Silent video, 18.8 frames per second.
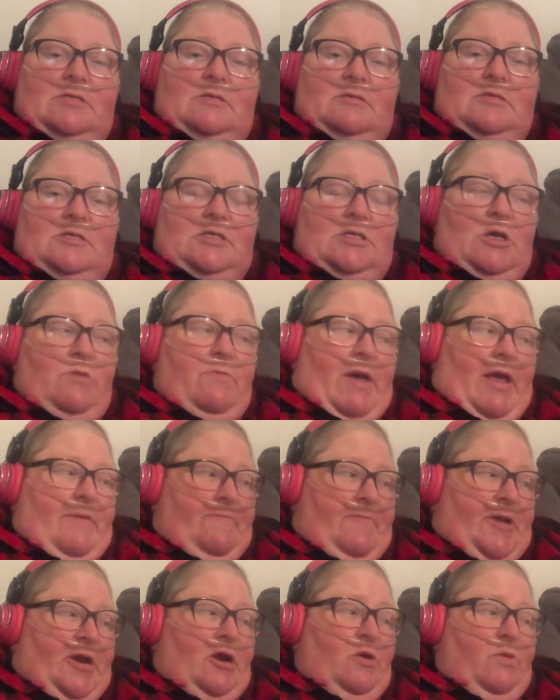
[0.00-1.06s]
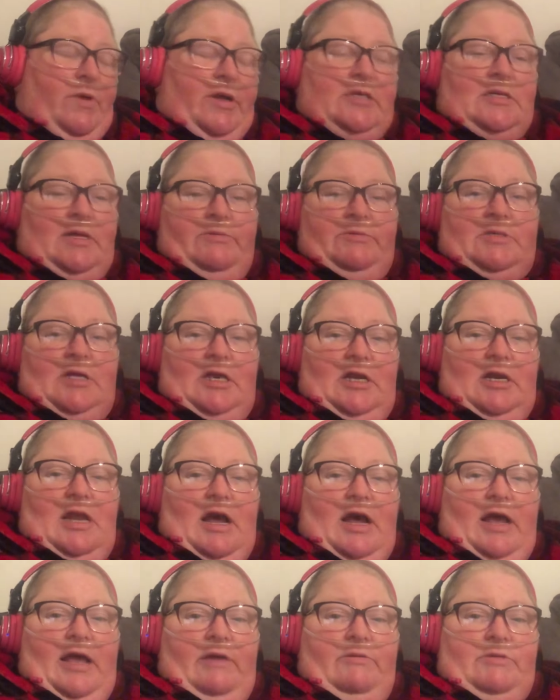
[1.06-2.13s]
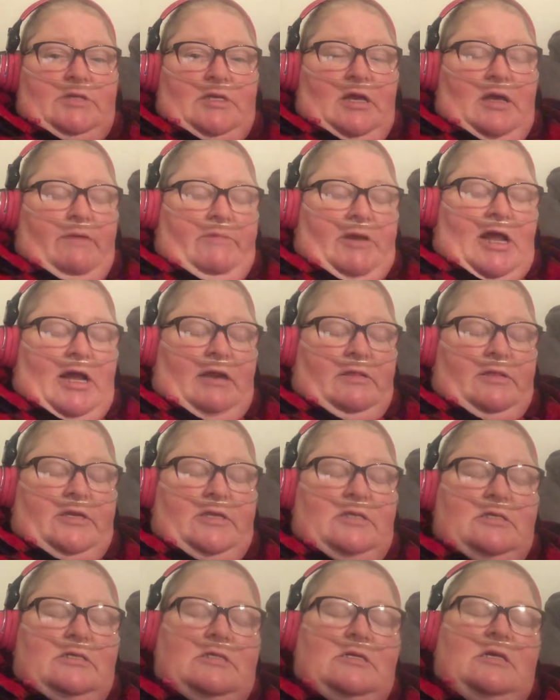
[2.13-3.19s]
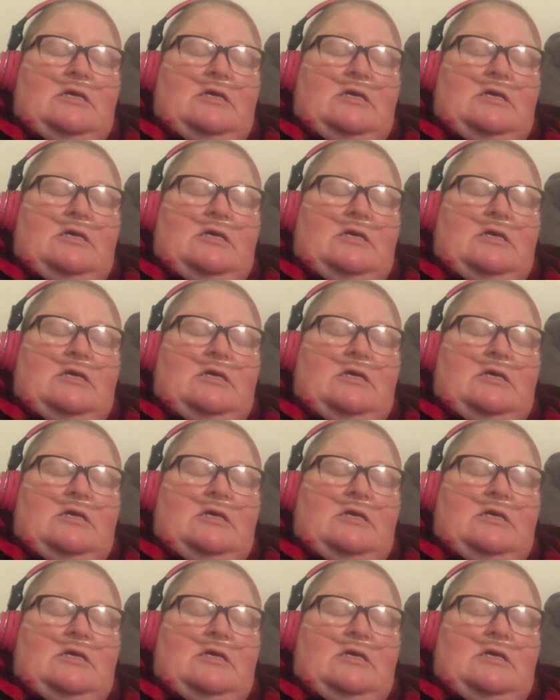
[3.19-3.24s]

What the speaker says: So my fear was I was going to die. I wasn't coming out of this.